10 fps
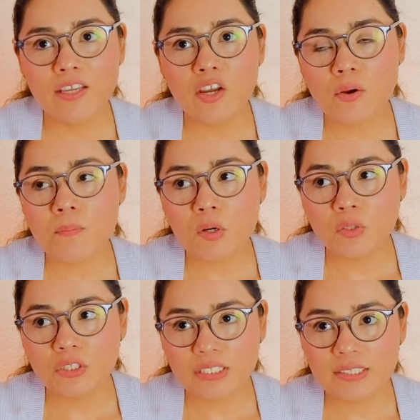your
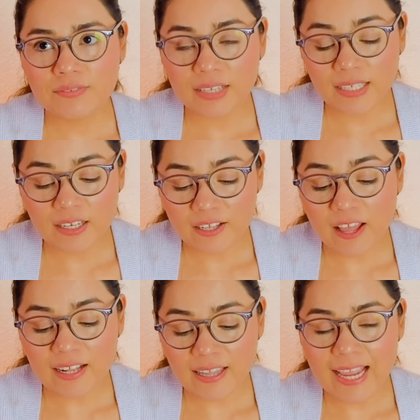emotions feeling a
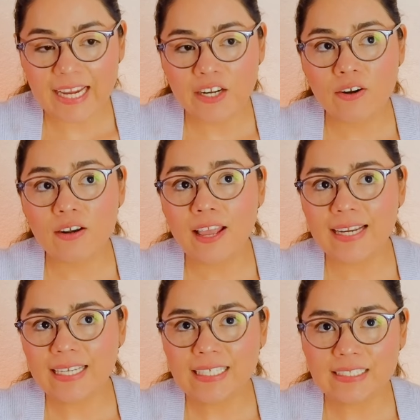lot lighter, a
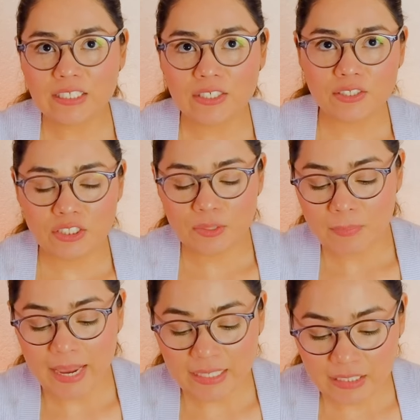lot easier to
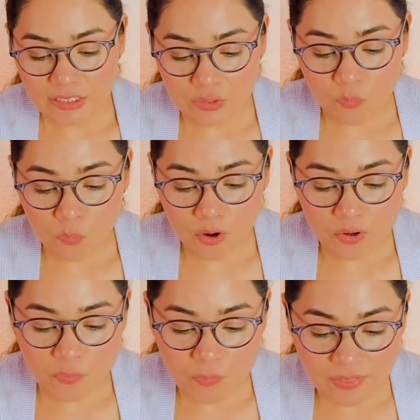manage and
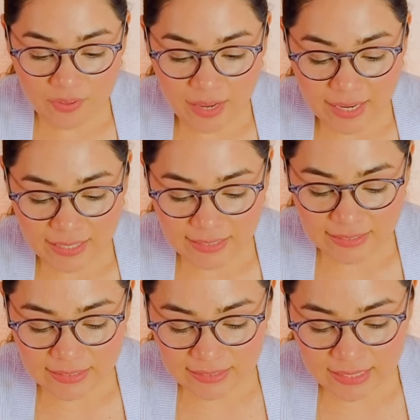work with,
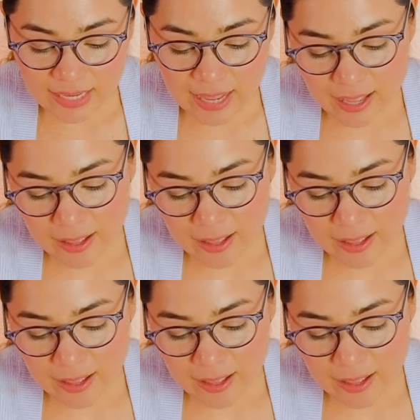guys.